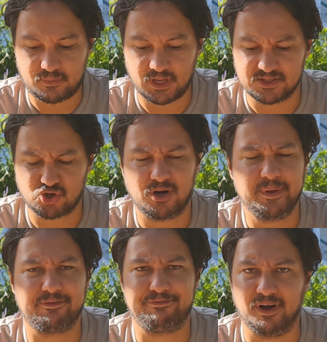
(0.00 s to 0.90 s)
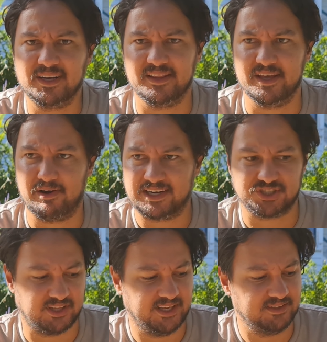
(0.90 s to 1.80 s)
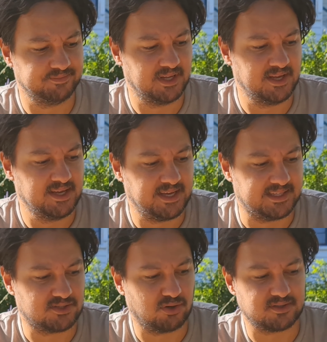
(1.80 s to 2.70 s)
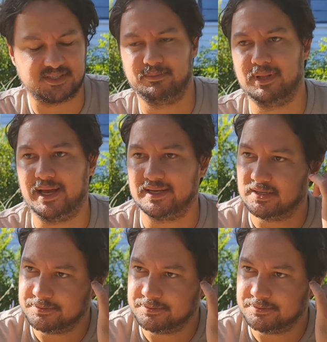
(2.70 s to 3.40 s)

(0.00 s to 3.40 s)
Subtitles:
it's got a bit of funk in there actually. It's got some like